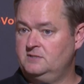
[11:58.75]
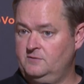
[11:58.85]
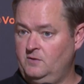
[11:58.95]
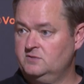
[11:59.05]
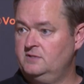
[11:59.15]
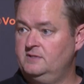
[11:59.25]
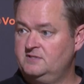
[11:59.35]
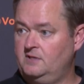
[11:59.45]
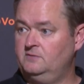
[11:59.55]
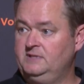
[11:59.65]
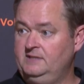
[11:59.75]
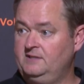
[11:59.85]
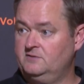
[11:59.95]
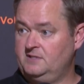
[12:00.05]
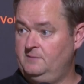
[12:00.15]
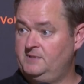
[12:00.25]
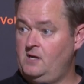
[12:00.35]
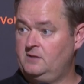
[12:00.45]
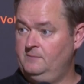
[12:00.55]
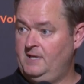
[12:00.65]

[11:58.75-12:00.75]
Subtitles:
those are the subtle details that I'm talking